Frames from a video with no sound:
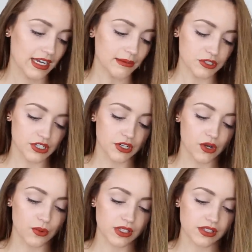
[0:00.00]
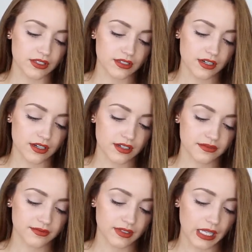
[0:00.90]
I'm just gonna go with
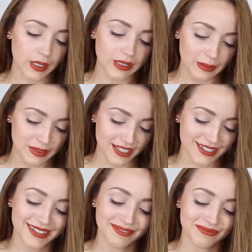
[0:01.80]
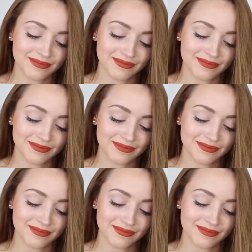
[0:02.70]
Lego lipsticks.